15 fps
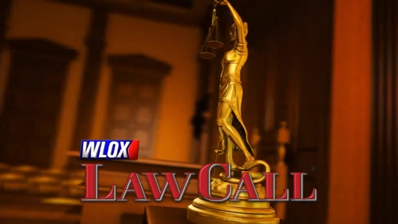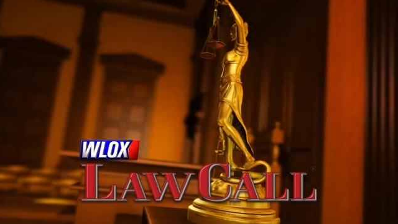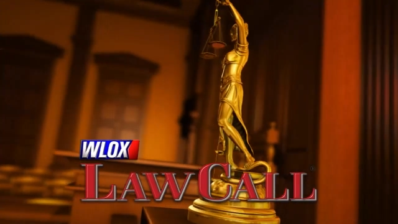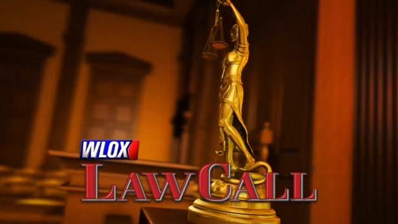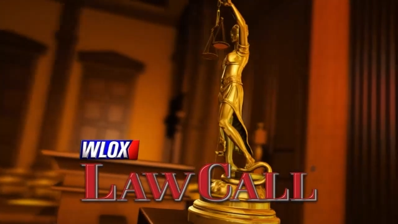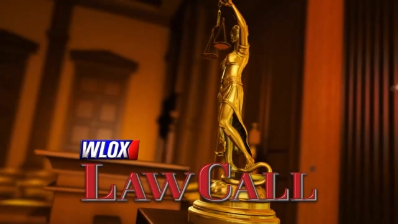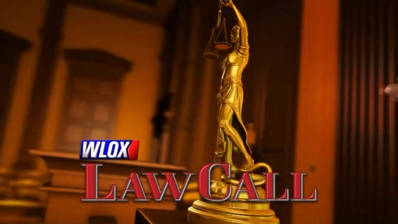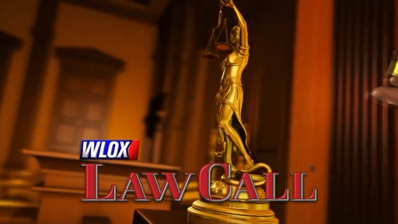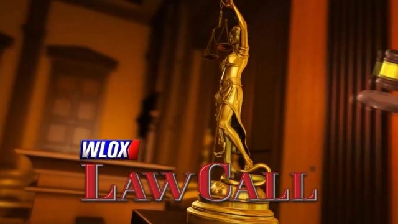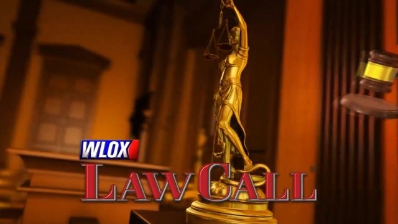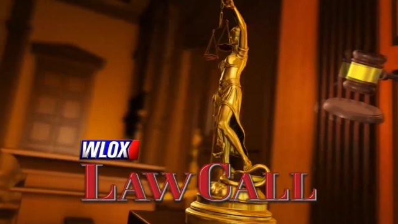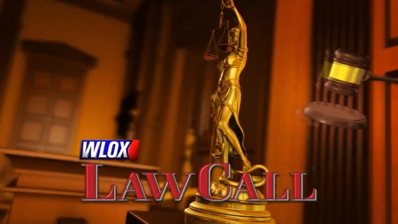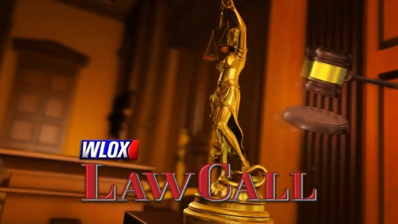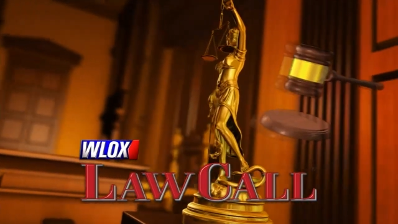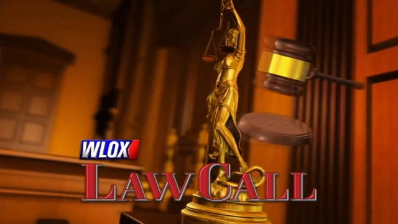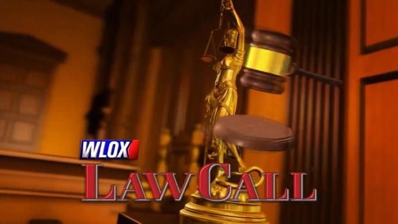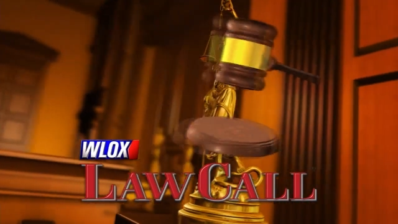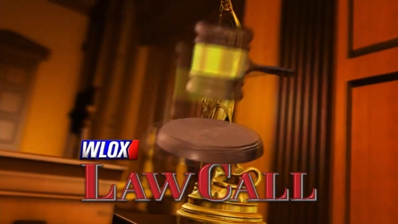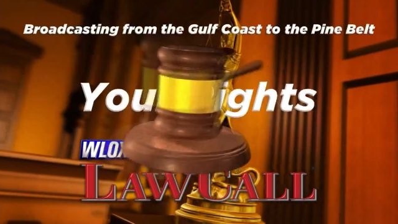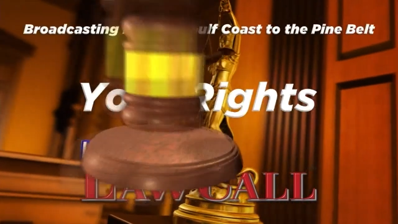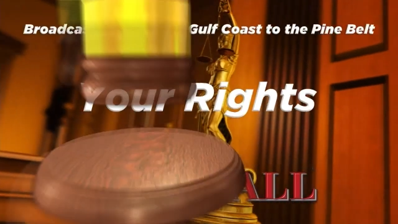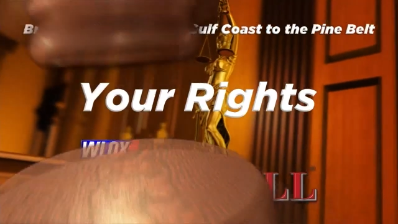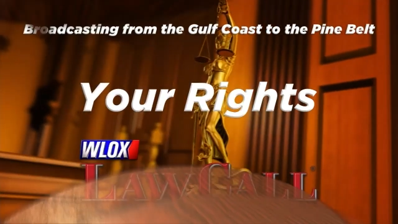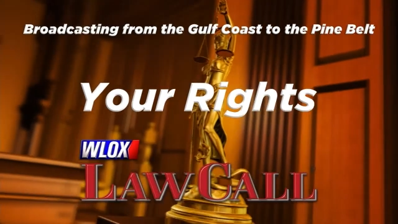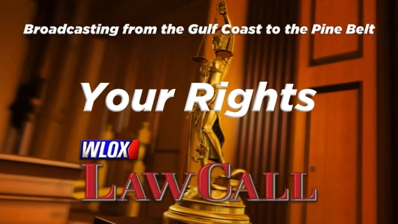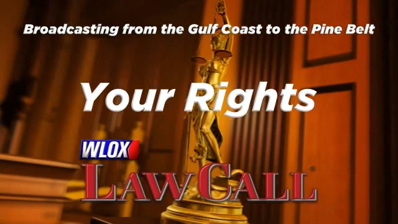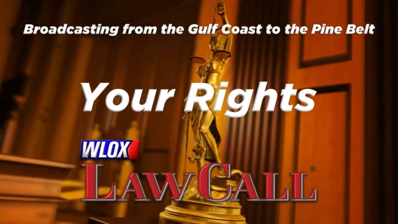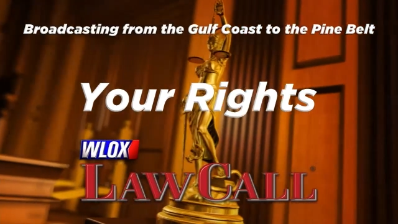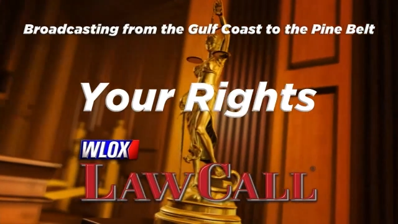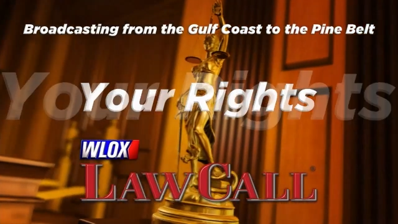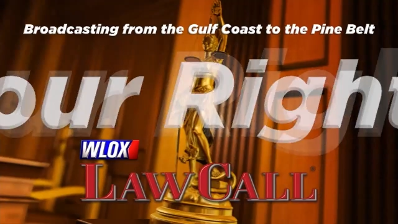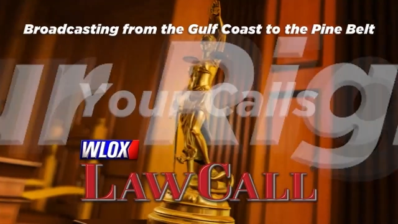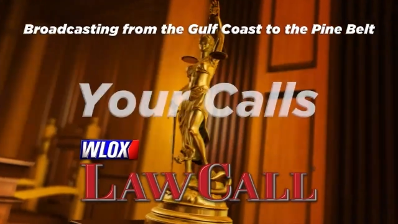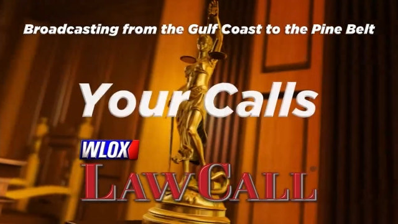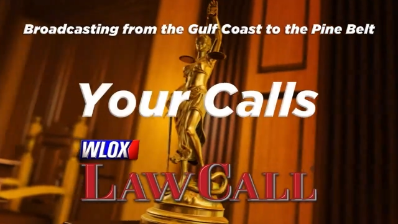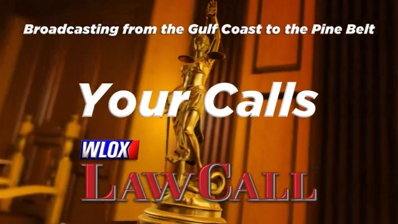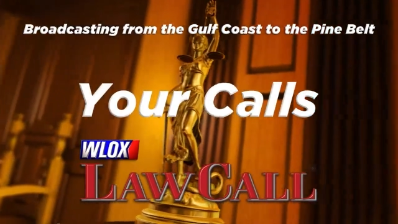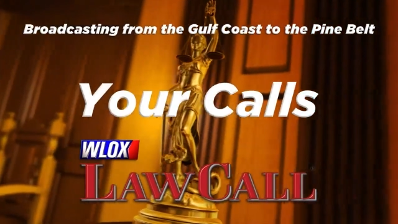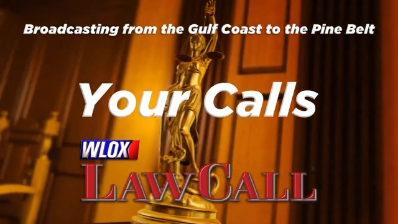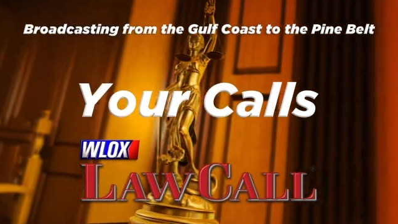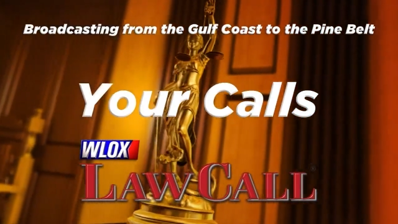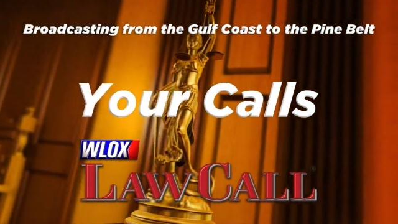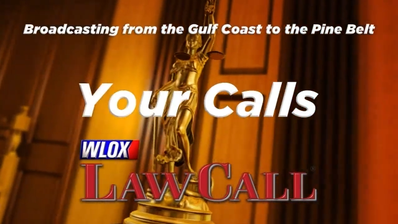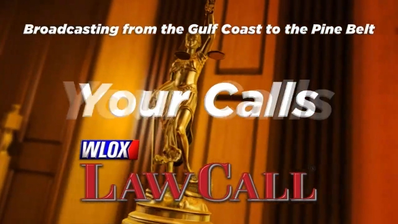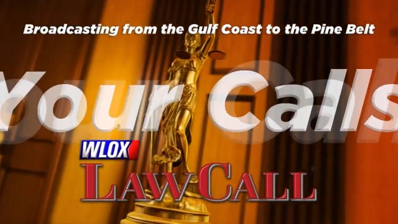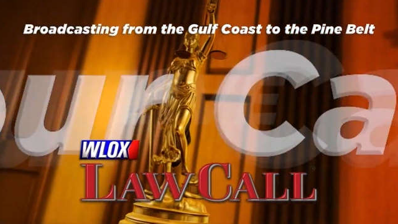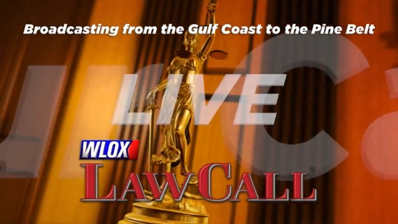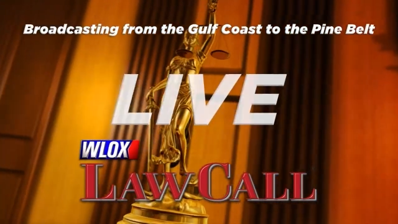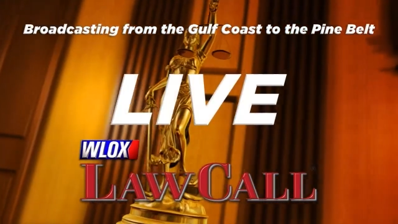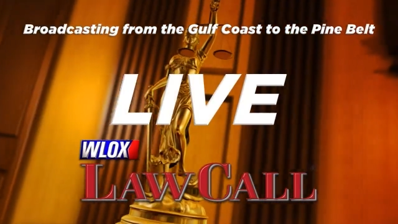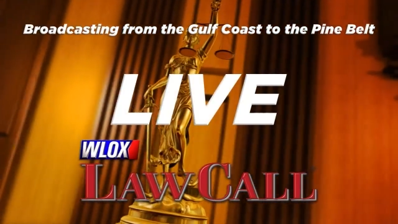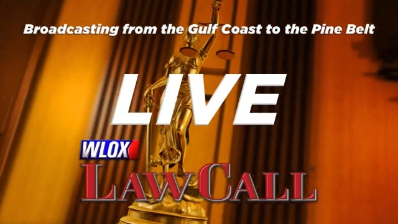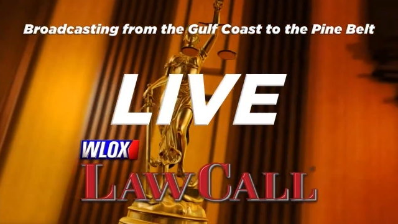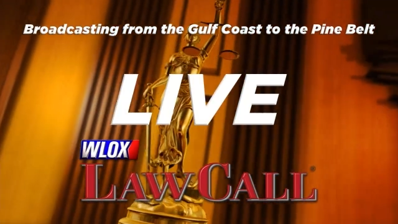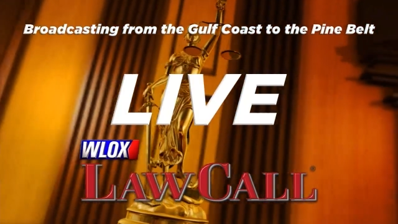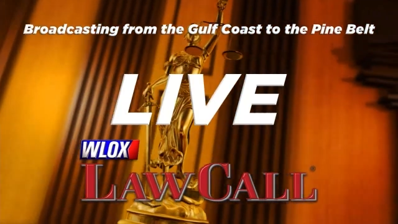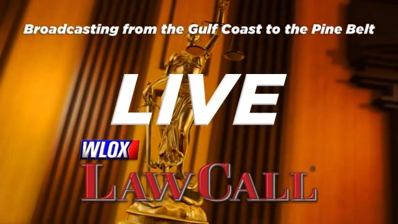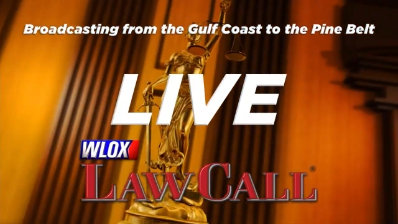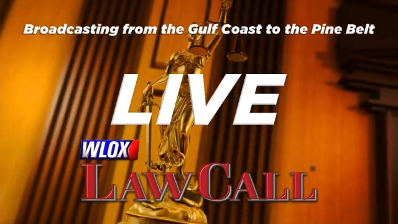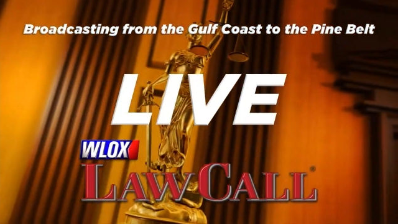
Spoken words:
No face is visible, so there are no lips to read.